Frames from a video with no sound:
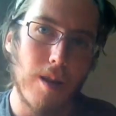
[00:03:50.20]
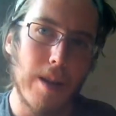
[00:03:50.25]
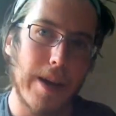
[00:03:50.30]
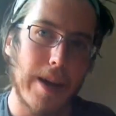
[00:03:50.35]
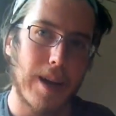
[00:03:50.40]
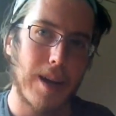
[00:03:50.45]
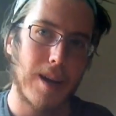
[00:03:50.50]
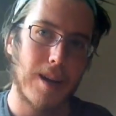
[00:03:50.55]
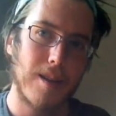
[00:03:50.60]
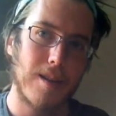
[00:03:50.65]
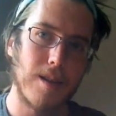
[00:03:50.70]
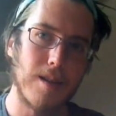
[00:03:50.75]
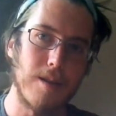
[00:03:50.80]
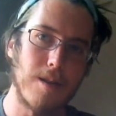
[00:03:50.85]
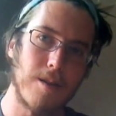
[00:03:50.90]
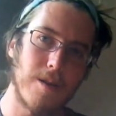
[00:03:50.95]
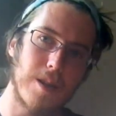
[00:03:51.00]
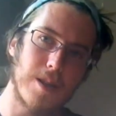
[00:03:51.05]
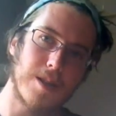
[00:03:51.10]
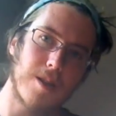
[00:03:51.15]
lick, the
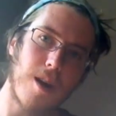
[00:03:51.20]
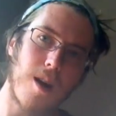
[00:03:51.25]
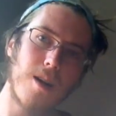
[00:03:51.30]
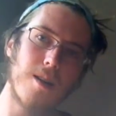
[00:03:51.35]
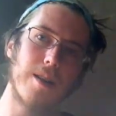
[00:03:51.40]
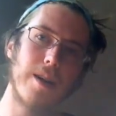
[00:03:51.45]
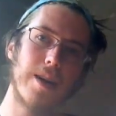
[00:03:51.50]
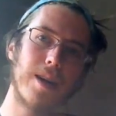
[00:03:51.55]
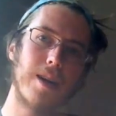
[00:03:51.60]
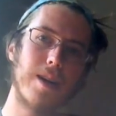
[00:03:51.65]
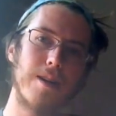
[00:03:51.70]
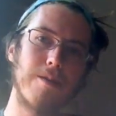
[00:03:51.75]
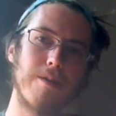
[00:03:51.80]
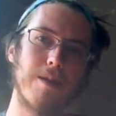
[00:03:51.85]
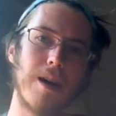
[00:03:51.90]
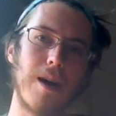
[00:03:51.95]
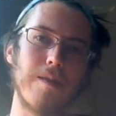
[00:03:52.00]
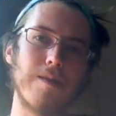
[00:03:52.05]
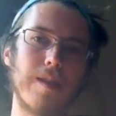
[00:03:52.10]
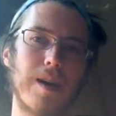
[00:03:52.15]
little guitar lick, and
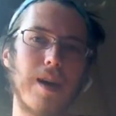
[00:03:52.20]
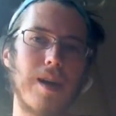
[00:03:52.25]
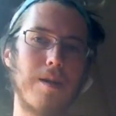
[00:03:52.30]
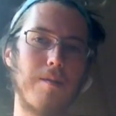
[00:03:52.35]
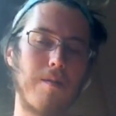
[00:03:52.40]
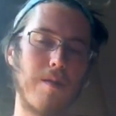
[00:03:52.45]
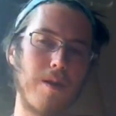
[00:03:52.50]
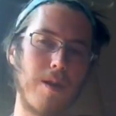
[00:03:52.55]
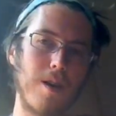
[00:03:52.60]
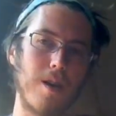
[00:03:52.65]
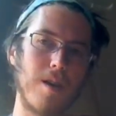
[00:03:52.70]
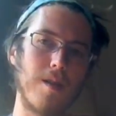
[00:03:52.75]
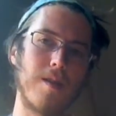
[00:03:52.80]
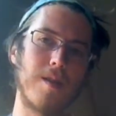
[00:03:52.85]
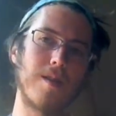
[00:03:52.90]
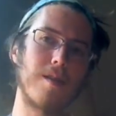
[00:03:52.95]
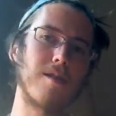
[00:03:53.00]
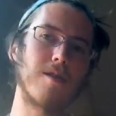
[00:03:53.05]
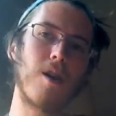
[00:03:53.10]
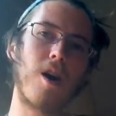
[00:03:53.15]
without that, it,
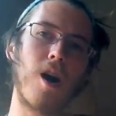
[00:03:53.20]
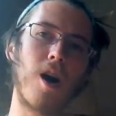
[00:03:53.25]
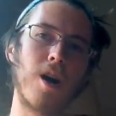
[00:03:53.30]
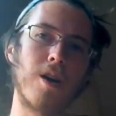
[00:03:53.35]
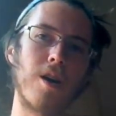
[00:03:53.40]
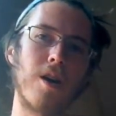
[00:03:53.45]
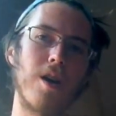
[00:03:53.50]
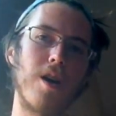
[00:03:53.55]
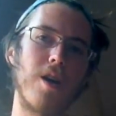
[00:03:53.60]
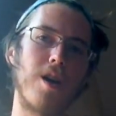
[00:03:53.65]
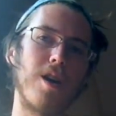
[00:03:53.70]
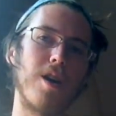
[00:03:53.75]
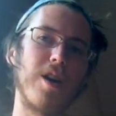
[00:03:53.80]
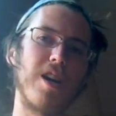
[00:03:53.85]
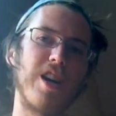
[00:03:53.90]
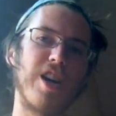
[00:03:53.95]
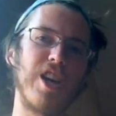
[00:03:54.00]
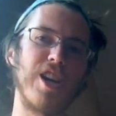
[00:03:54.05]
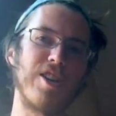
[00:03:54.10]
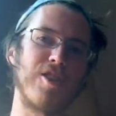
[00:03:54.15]
this song
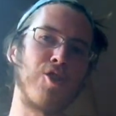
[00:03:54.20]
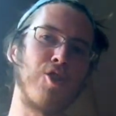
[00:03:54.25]
is